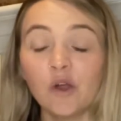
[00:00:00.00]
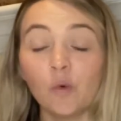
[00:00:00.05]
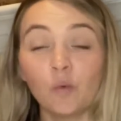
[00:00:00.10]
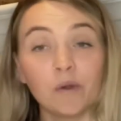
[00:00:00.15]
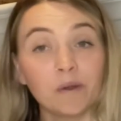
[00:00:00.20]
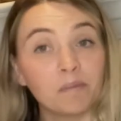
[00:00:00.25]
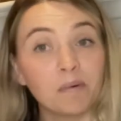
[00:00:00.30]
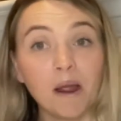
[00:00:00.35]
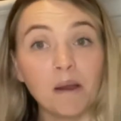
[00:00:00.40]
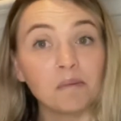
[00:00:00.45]

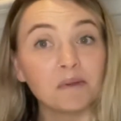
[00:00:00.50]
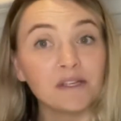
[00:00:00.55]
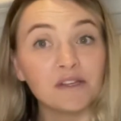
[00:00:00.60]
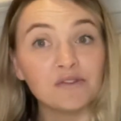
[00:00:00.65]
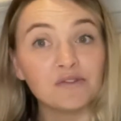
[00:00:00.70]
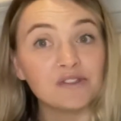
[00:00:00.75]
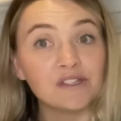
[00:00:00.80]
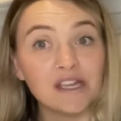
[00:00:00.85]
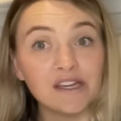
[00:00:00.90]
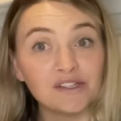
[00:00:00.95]
We probably
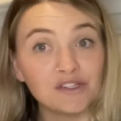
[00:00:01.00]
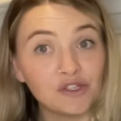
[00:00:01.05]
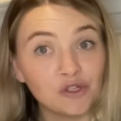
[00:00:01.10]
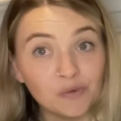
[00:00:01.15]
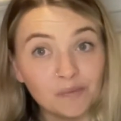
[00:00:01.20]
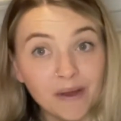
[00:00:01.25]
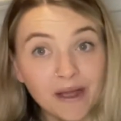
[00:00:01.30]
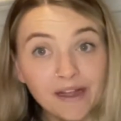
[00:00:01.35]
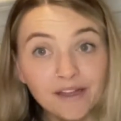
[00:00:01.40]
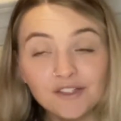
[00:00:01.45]
used it too
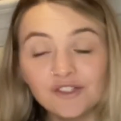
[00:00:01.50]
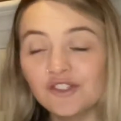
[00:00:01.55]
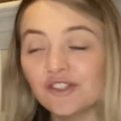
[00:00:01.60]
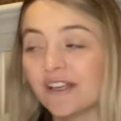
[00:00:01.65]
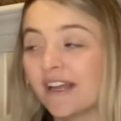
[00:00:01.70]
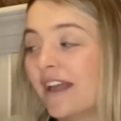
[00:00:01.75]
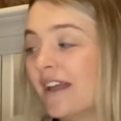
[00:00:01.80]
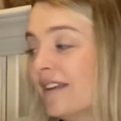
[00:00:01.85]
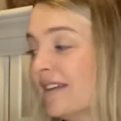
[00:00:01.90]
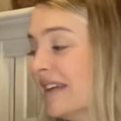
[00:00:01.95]
much,
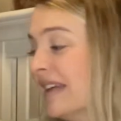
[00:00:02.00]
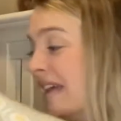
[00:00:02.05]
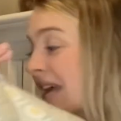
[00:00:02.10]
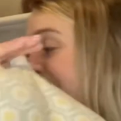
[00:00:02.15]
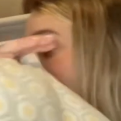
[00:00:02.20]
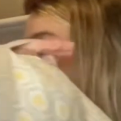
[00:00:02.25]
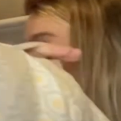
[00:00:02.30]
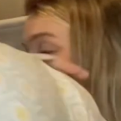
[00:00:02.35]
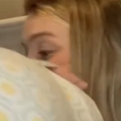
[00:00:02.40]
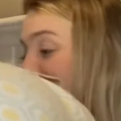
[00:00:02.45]

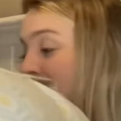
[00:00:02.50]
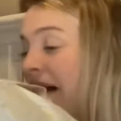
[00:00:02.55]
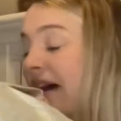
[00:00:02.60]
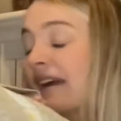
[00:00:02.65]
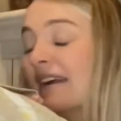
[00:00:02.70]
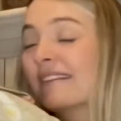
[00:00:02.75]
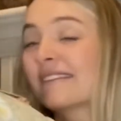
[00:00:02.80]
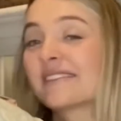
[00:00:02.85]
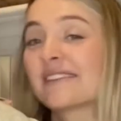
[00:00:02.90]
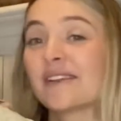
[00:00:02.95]

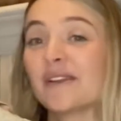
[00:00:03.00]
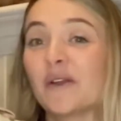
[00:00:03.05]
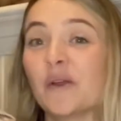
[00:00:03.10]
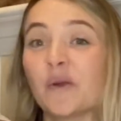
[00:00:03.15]
but